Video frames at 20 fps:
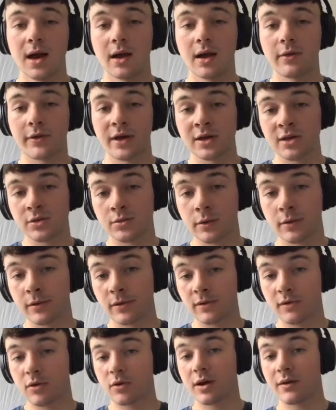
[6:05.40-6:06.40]
and the
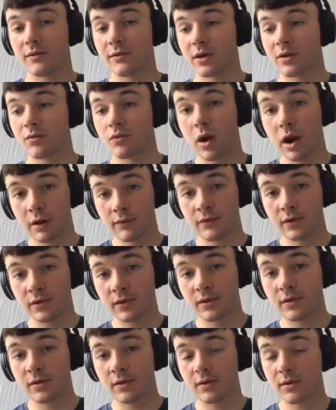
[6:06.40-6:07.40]
H1s don't have any
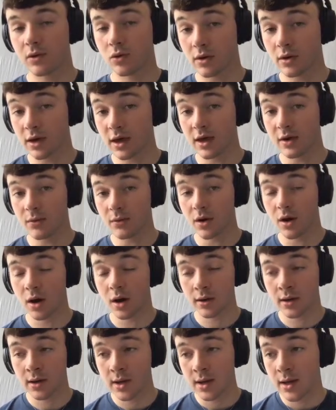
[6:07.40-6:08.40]
relevance to your
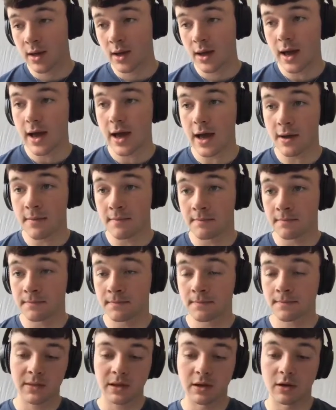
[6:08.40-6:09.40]
keyword,
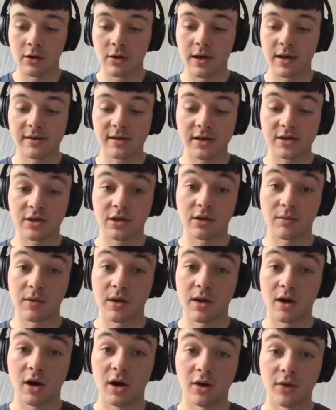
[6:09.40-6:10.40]
it's actually going to
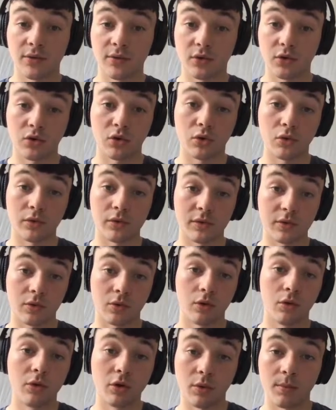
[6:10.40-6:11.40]
be harder for Google to
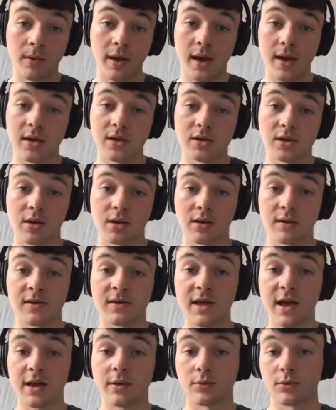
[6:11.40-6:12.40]
crawl your page and
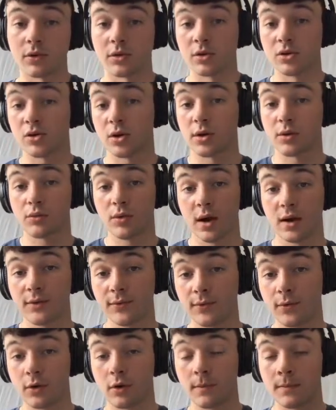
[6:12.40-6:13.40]
understand what you're trying to rank
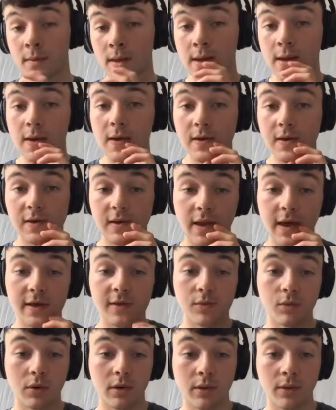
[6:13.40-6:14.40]
for. So
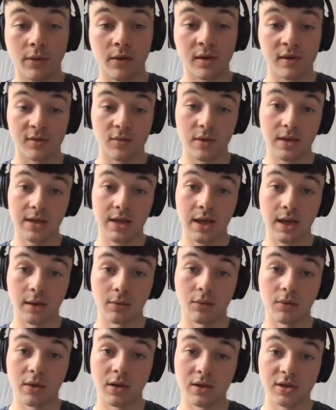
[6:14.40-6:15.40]
that's one of the things we did.
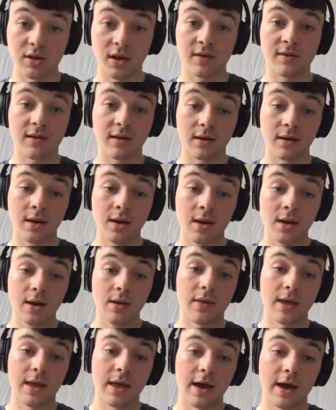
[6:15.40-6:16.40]
We adjusted
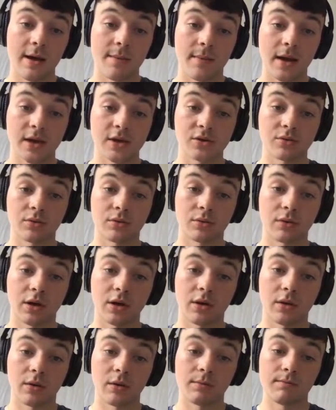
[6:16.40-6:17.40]
the actual,
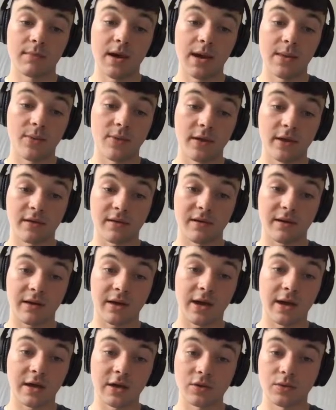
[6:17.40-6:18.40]
main things like
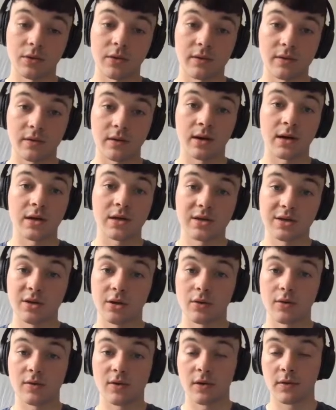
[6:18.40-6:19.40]
H1s and
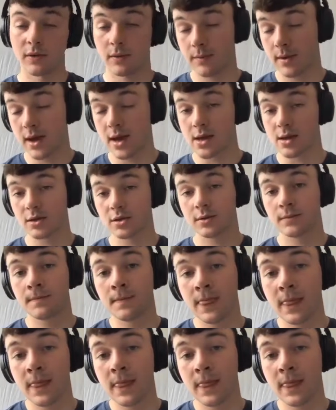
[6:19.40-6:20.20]
H2s on the page.